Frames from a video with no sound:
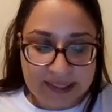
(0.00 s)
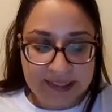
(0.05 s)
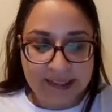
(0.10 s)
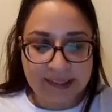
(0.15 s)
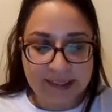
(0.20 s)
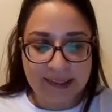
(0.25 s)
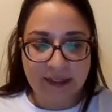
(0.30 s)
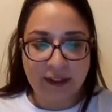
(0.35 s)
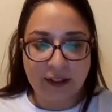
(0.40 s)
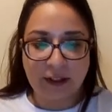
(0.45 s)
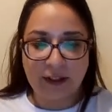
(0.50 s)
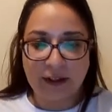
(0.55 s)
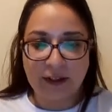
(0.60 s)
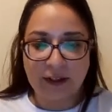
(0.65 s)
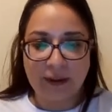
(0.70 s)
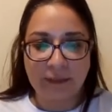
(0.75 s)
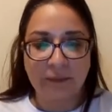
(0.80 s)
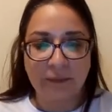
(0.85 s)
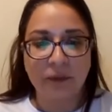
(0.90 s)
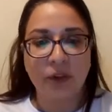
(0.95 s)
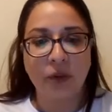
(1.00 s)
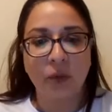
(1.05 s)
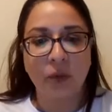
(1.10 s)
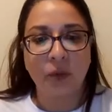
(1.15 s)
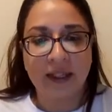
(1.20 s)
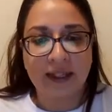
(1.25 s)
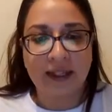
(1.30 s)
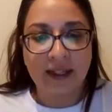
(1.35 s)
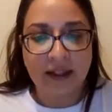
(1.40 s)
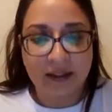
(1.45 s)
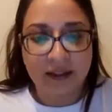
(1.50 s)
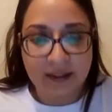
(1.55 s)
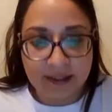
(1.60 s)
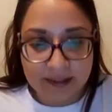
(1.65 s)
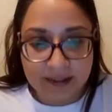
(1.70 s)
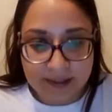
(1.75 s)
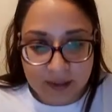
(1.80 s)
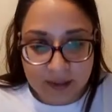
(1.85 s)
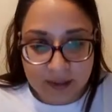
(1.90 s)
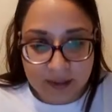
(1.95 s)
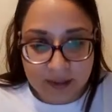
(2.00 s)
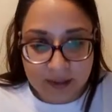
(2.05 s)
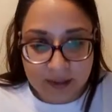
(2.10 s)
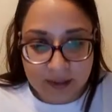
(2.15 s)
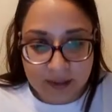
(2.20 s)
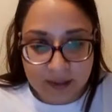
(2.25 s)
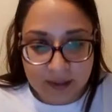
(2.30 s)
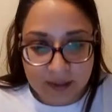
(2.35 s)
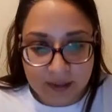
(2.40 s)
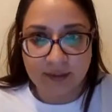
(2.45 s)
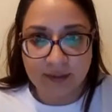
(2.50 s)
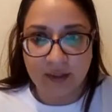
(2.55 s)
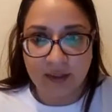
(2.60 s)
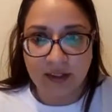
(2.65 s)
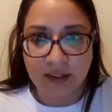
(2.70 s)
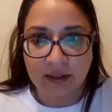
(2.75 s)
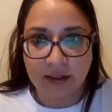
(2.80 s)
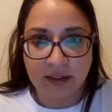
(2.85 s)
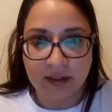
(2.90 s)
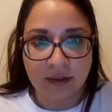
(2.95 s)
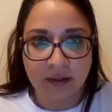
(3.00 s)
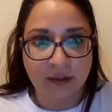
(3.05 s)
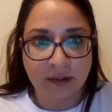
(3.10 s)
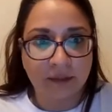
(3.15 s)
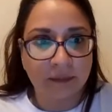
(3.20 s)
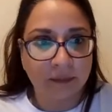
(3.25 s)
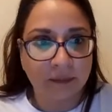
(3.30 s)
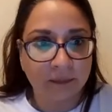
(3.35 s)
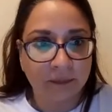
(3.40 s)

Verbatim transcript: um, do we get a list of the topics for the year?